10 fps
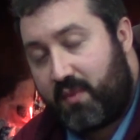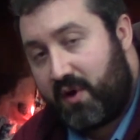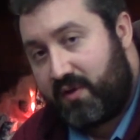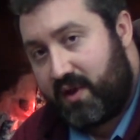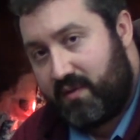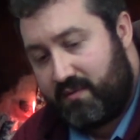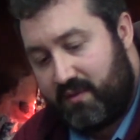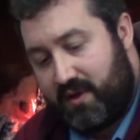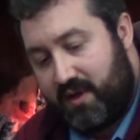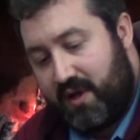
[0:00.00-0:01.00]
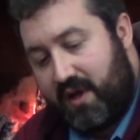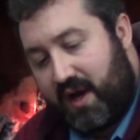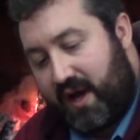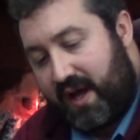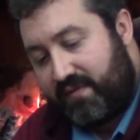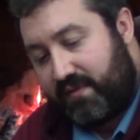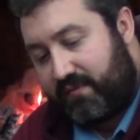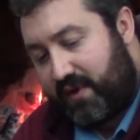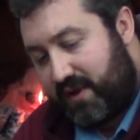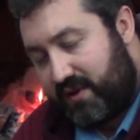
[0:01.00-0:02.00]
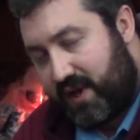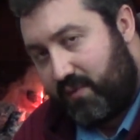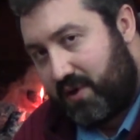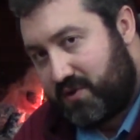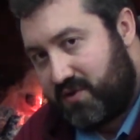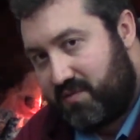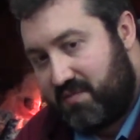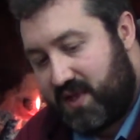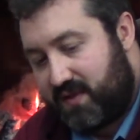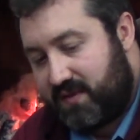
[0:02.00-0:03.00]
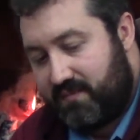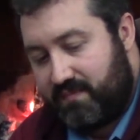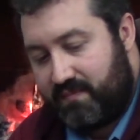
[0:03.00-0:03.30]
"Martha, I have a friend that I want you to meet."